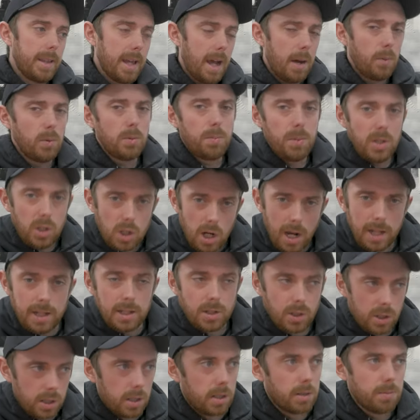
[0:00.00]
That would be
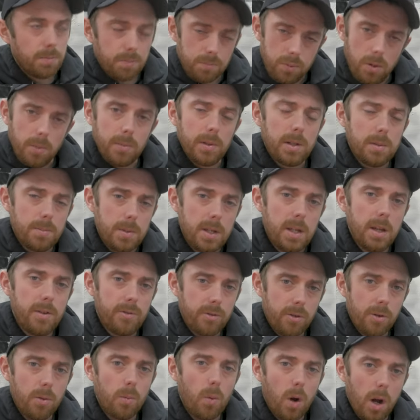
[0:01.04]
challenging. I'd probably be here
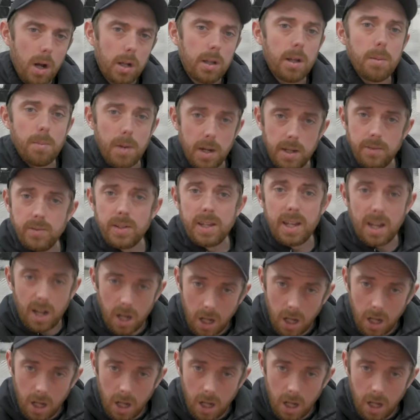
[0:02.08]
for a while. I might even get